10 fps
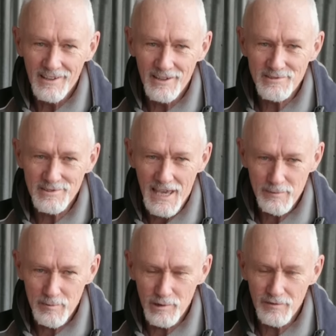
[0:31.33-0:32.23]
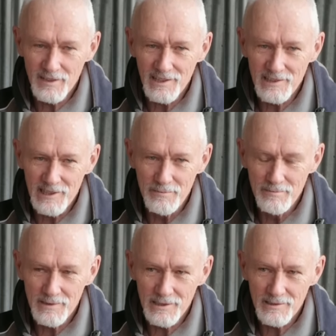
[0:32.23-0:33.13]
And happy birthday,
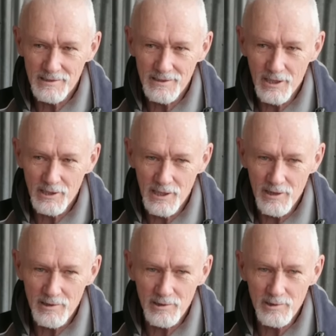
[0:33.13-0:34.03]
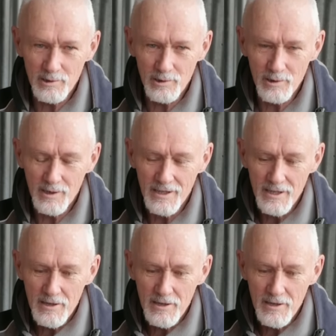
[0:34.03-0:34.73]
Deb, and I know that you